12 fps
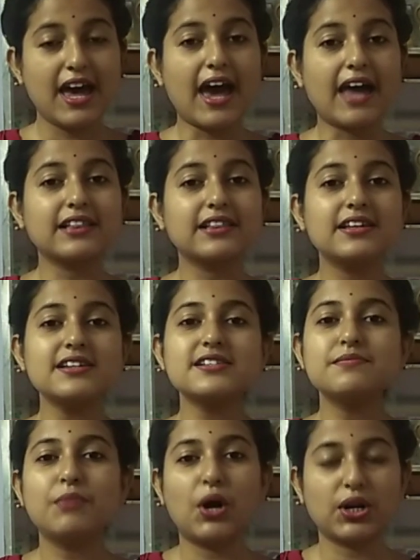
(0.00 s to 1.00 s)
and
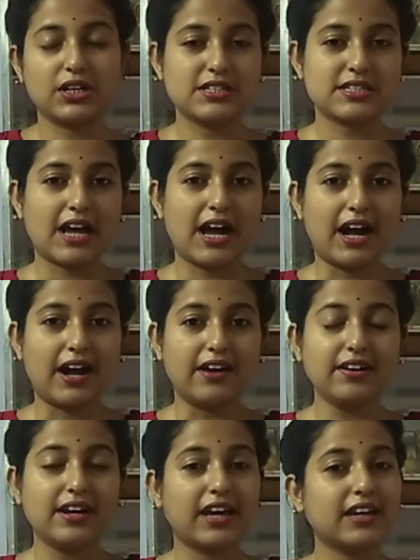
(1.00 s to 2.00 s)
these models
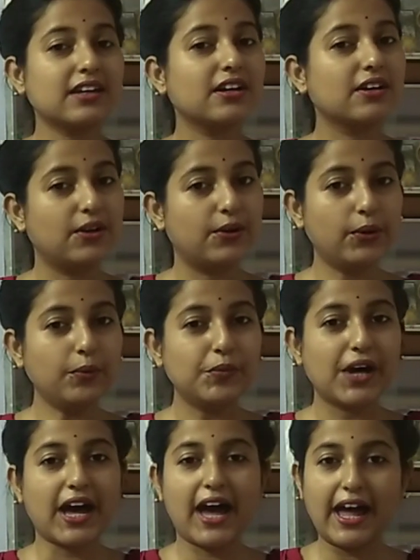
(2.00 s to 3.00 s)
are like
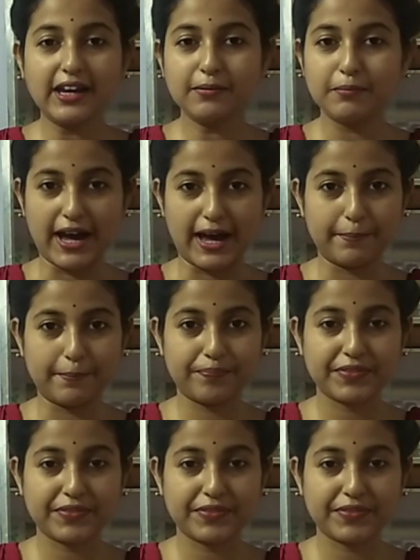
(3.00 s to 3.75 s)
globe and map.